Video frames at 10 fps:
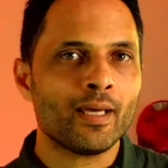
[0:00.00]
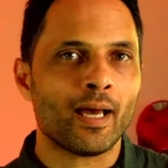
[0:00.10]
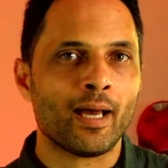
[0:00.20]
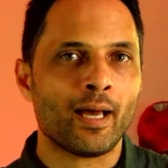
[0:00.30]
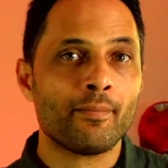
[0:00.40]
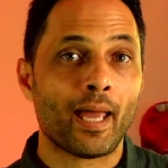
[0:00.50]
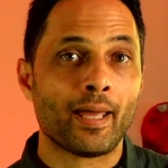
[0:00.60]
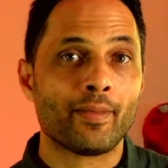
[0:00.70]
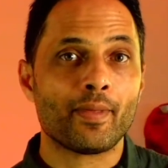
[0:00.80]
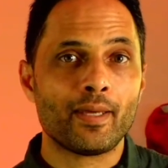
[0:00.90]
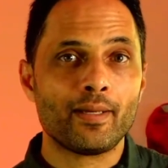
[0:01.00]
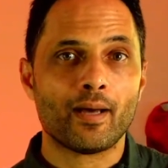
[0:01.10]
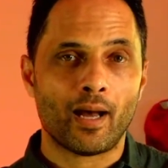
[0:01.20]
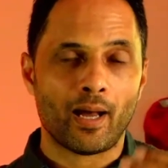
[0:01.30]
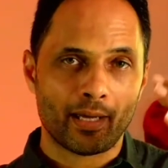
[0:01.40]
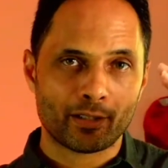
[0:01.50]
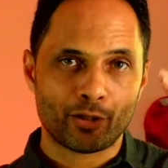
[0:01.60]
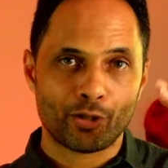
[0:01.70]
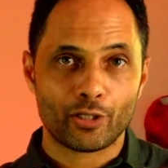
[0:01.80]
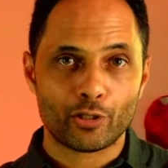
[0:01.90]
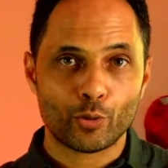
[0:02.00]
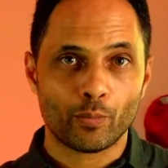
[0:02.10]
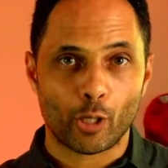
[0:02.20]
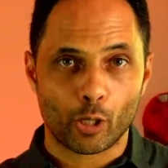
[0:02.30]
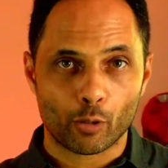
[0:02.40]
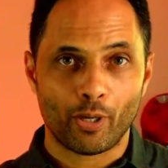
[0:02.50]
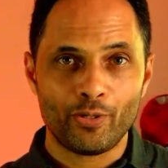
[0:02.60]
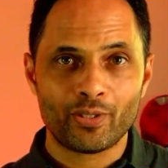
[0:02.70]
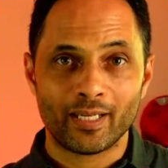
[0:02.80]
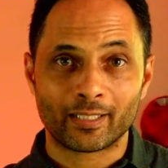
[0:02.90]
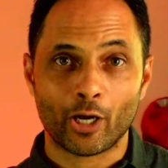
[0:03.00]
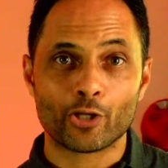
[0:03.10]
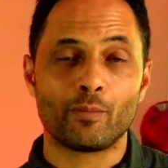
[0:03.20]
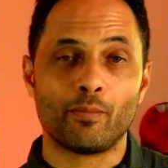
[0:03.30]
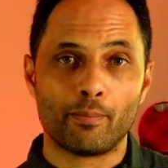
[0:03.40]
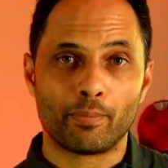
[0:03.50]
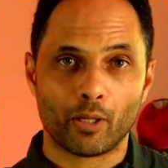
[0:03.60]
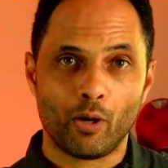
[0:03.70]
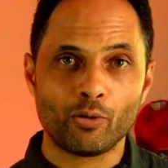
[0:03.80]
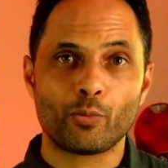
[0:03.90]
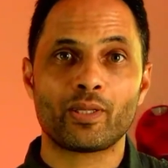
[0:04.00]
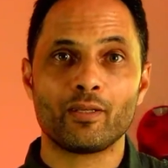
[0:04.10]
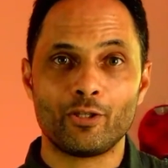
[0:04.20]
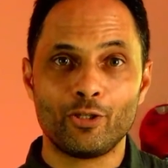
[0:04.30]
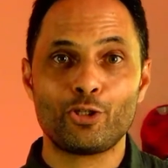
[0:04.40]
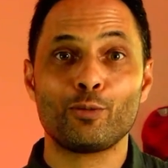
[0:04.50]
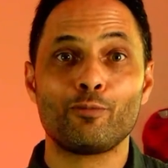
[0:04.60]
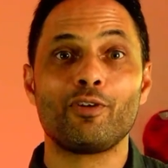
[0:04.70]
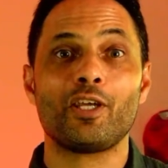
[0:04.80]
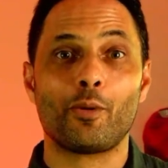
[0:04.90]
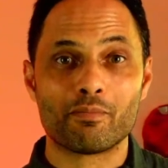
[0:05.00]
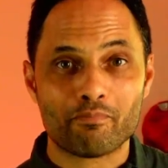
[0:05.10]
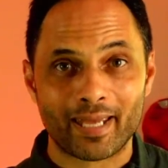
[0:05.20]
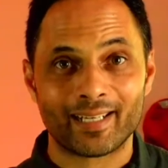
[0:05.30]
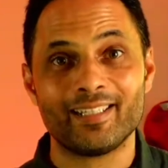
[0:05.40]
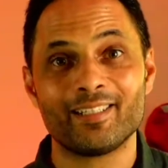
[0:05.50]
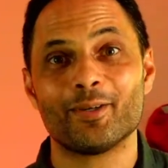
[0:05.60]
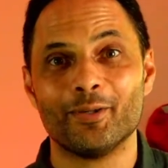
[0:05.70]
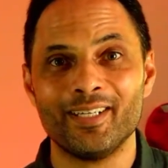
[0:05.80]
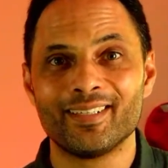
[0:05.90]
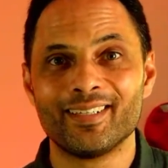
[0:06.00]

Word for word: um, and then I turn it into a blog post. It goes on my blog with the YouTube video embedded into it.